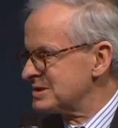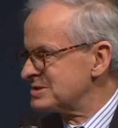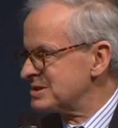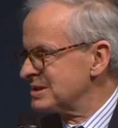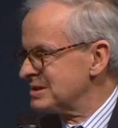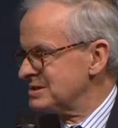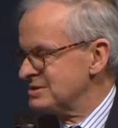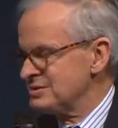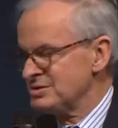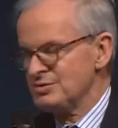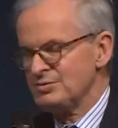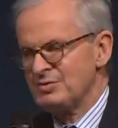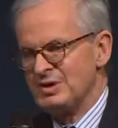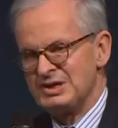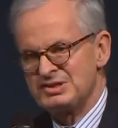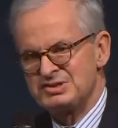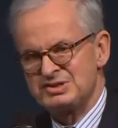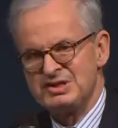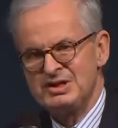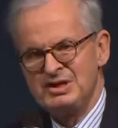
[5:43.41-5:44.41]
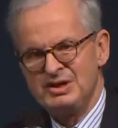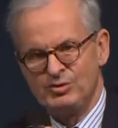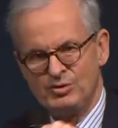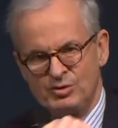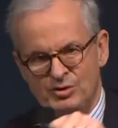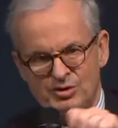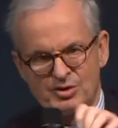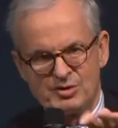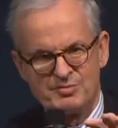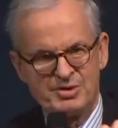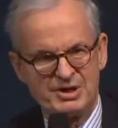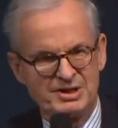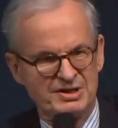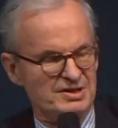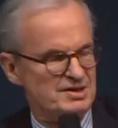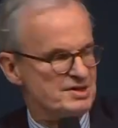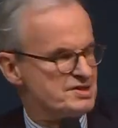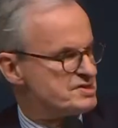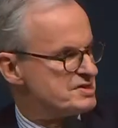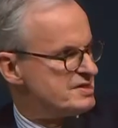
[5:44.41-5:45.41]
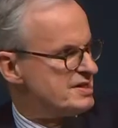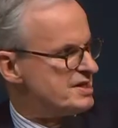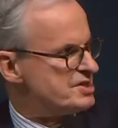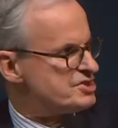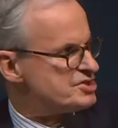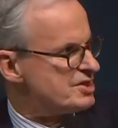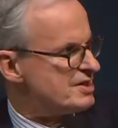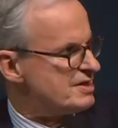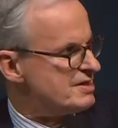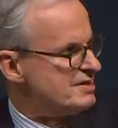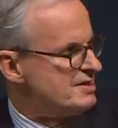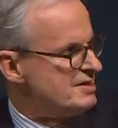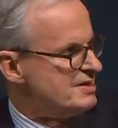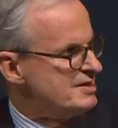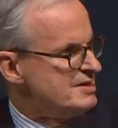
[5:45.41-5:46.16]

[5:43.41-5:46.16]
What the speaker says: say, the US or competitors in Asia.